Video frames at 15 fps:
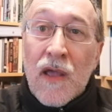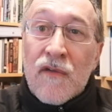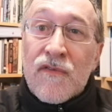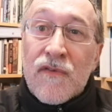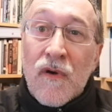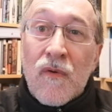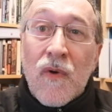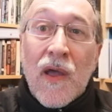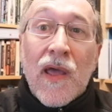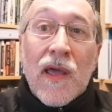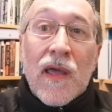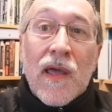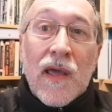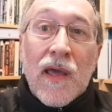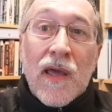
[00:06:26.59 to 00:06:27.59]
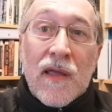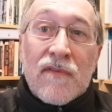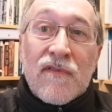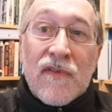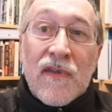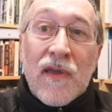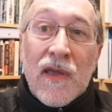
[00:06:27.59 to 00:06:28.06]
So
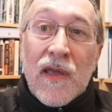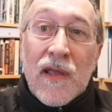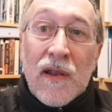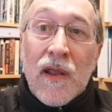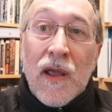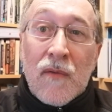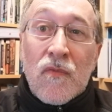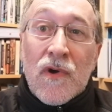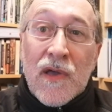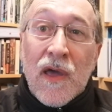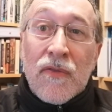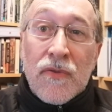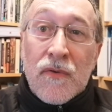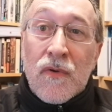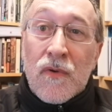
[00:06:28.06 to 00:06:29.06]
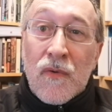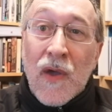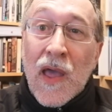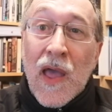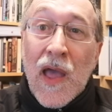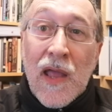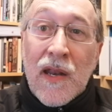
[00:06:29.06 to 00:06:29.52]
it's it, it will get
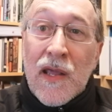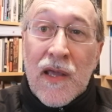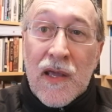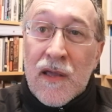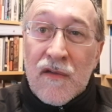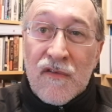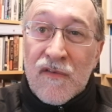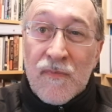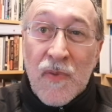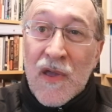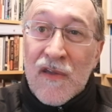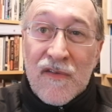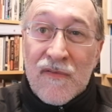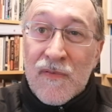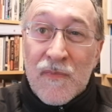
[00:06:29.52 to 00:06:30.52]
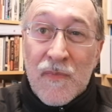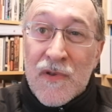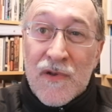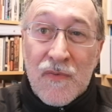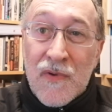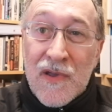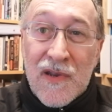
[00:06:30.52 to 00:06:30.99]
through any space
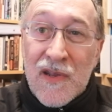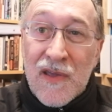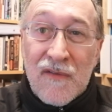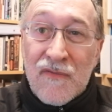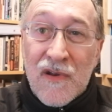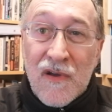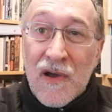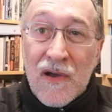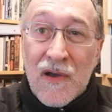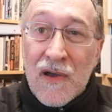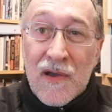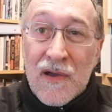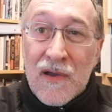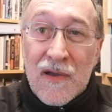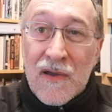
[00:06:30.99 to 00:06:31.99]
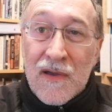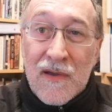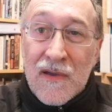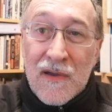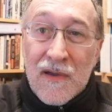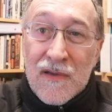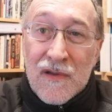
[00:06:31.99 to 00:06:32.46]
between even
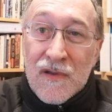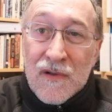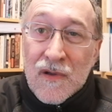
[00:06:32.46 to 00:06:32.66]
a,